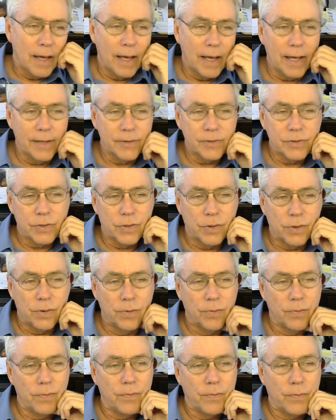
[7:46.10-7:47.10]
and
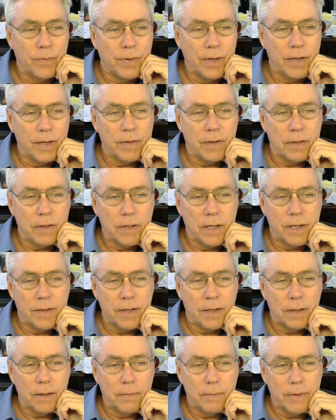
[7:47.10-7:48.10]
so
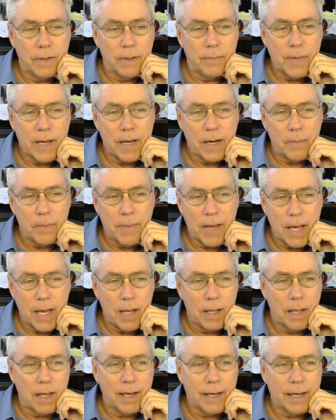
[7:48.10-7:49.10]
the amount of
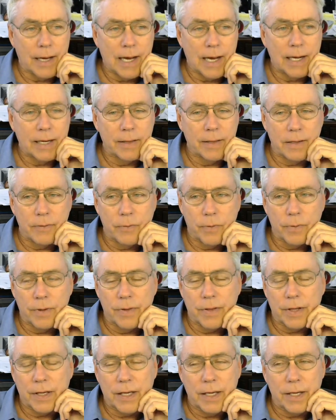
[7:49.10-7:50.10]
mail I got, and
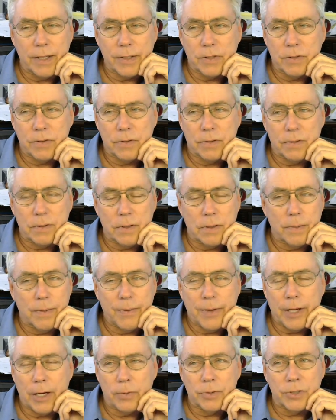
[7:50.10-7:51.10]
the kids, the
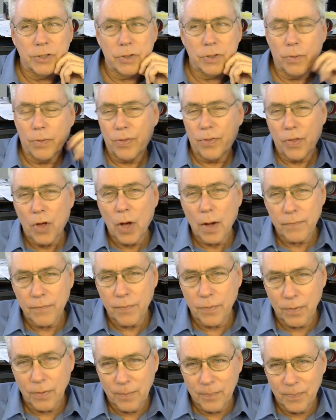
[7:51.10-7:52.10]
mail was so
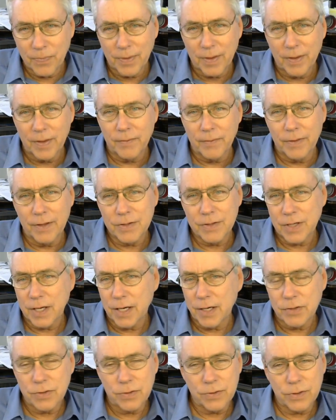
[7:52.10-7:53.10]
thoughtful, and these
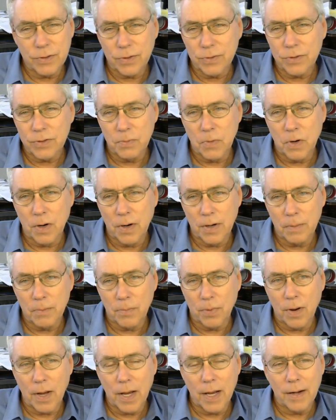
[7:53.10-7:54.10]
kids are so smart and
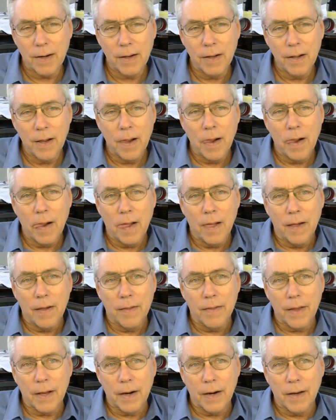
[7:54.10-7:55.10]
bright
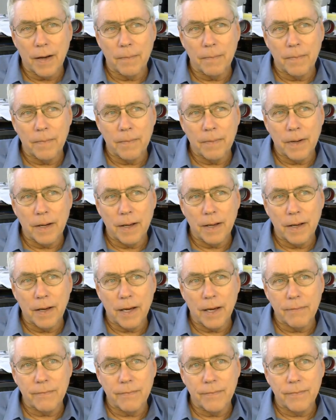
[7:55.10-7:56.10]
that
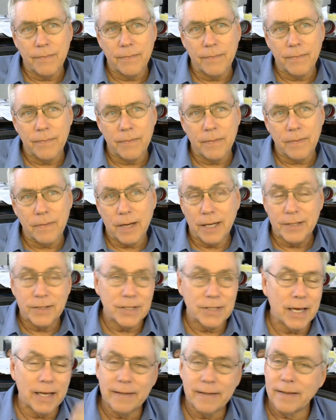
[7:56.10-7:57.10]
I
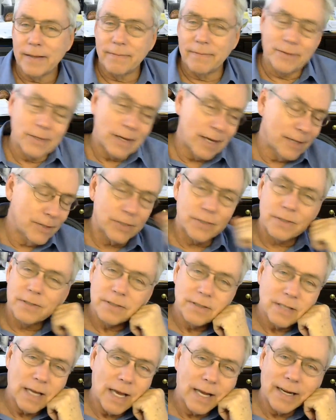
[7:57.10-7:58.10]
just
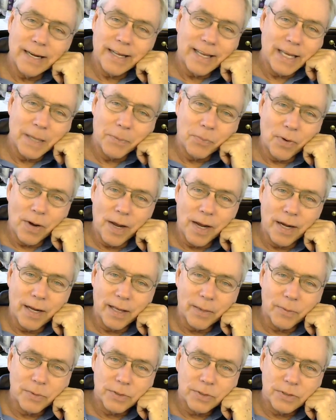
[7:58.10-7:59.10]
decided to keep writing.
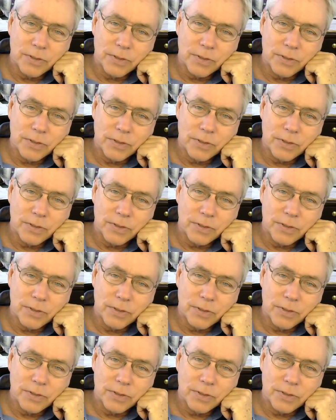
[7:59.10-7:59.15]
It was